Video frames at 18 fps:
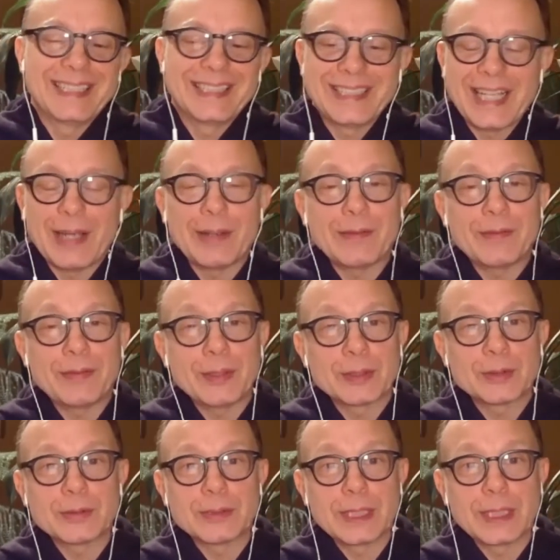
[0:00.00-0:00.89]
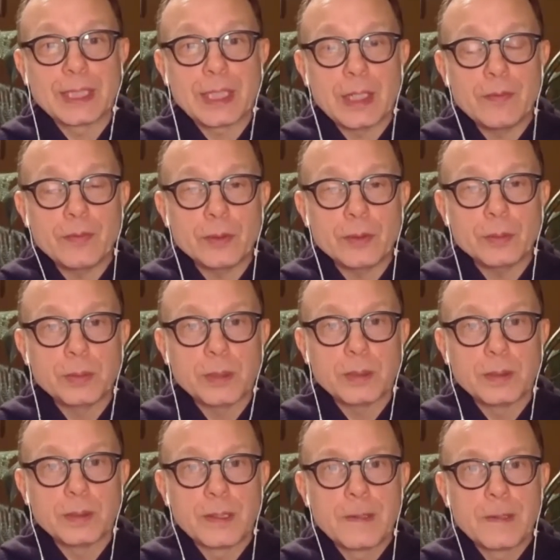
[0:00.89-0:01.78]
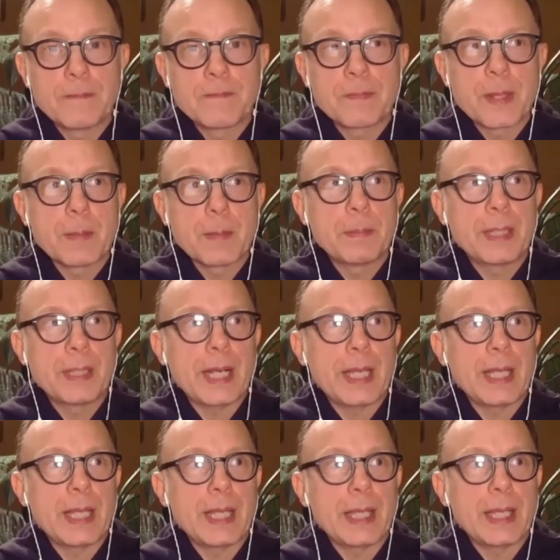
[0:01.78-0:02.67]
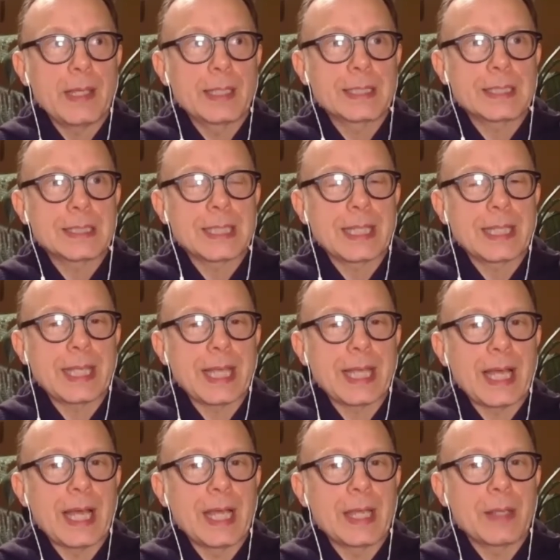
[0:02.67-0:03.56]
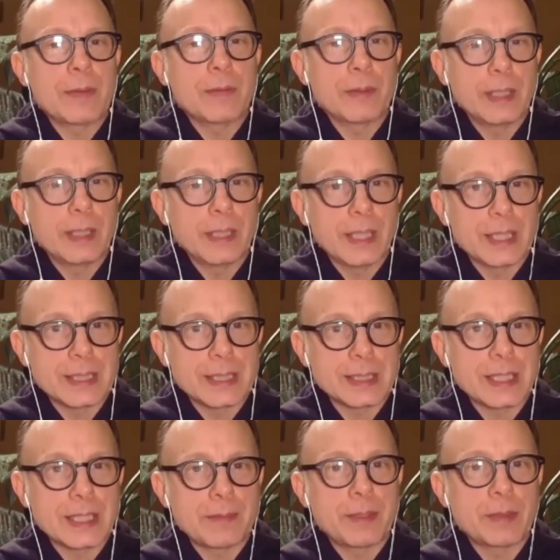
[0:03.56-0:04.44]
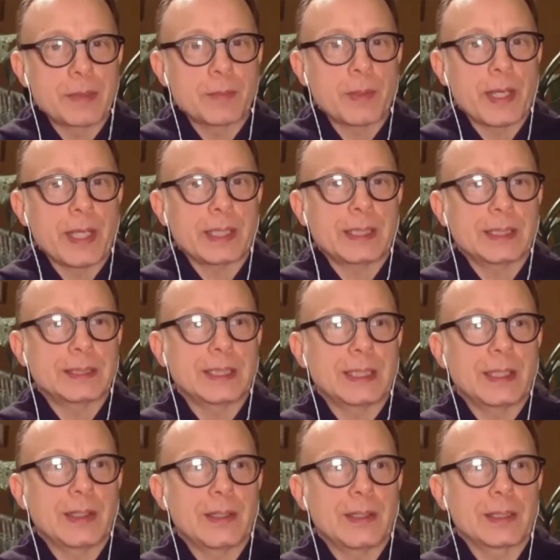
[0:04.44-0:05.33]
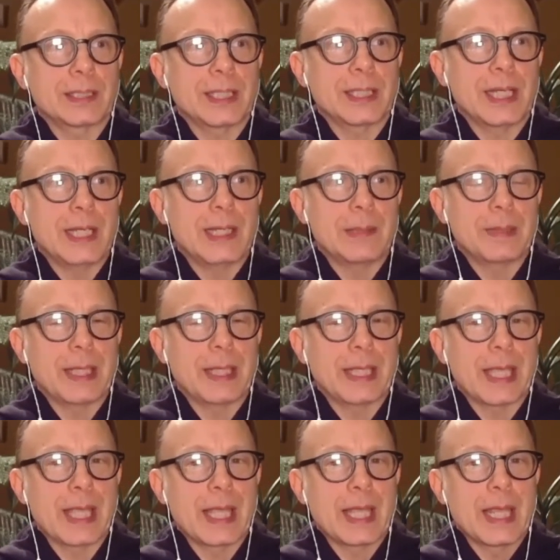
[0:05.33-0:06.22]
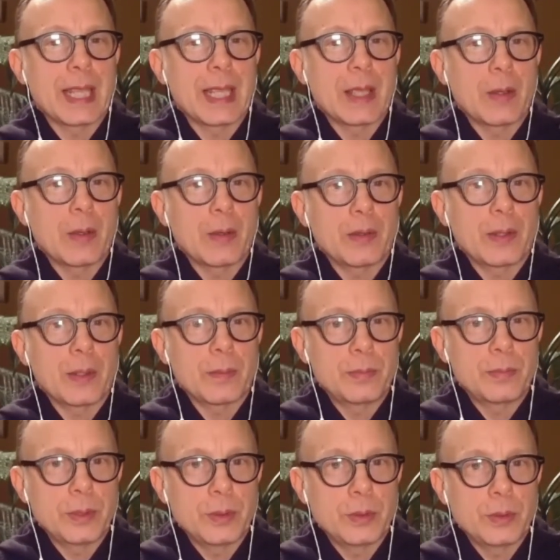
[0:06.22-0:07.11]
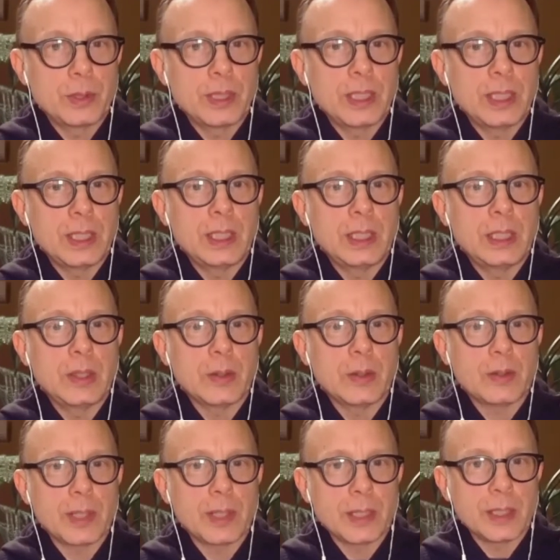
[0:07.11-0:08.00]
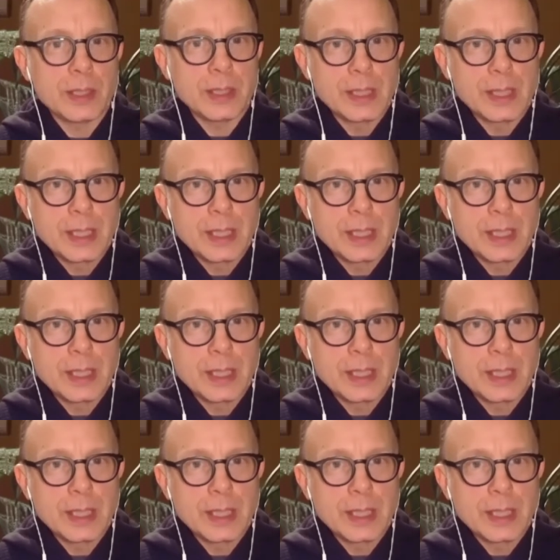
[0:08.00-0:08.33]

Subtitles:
Now it feels really comfortable. But it's like I realize, because I've been practicing a long time, like the beauty or the